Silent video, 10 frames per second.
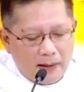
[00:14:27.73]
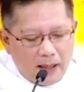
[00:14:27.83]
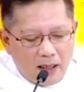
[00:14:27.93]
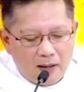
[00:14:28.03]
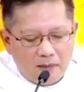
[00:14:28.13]

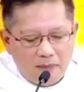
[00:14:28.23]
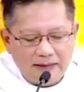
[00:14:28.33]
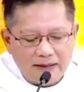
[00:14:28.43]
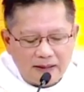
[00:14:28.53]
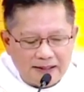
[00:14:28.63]
But the
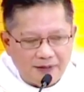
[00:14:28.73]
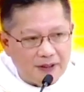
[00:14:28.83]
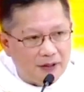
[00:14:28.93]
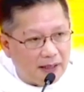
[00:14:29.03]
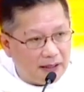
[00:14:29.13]

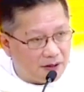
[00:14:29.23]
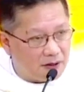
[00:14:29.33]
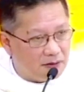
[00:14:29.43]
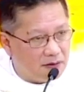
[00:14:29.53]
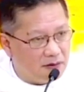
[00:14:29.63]

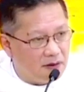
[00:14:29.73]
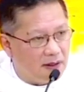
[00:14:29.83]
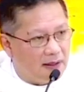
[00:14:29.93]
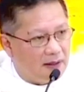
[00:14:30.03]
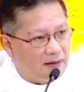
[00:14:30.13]
transfiguration
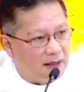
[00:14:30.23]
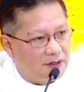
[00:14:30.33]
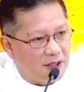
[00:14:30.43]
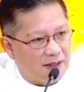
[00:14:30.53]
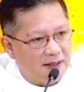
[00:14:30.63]
that
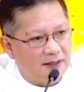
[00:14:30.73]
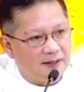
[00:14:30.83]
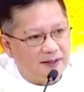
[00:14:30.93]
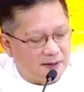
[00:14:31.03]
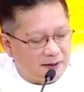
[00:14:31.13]
Jesus
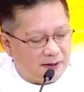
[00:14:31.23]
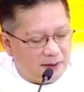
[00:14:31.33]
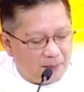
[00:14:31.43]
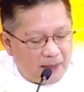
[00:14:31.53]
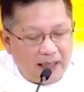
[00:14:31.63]

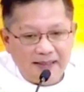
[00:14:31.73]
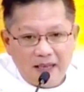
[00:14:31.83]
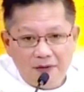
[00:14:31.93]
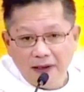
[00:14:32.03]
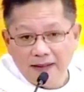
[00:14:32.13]
is
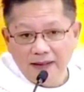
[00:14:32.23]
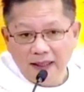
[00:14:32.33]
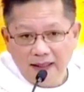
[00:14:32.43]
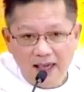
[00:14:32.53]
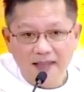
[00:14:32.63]
effecting in
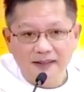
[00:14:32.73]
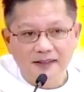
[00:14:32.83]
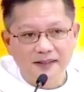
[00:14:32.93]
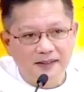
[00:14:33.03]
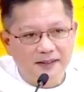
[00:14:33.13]

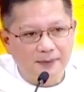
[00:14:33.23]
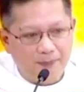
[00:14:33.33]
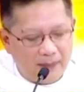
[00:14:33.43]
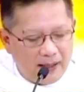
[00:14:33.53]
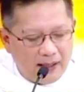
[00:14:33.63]
us
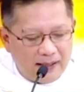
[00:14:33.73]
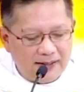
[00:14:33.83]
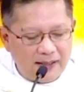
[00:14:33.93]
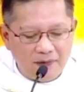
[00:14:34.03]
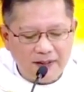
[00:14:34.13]
is
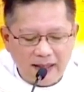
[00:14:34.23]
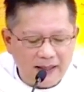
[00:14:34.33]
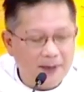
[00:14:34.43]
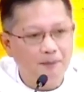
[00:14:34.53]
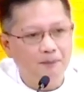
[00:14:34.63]

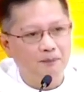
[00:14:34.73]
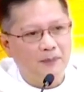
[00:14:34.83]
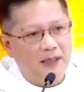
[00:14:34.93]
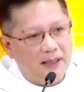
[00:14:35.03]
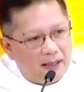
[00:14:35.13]
something
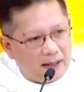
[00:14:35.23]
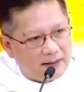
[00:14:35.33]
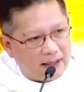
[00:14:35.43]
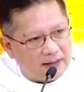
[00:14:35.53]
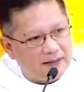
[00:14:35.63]

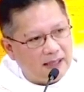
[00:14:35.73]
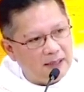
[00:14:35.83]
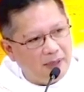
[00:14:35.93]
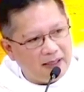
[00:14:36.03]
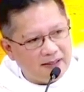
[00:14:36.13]
that can
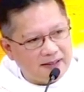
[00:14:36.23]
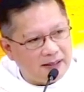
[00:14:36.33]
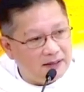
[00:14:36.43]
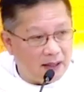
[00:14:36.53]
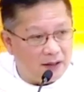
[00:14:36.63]
be
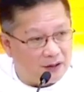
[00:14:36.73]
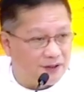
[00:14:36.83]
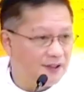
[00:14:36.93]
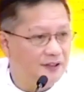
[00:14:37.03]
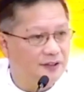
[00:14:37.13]

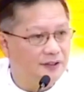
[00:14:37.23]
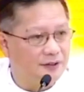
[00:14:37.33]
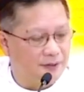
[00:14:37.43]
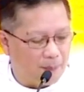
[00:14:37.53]
instantaneous.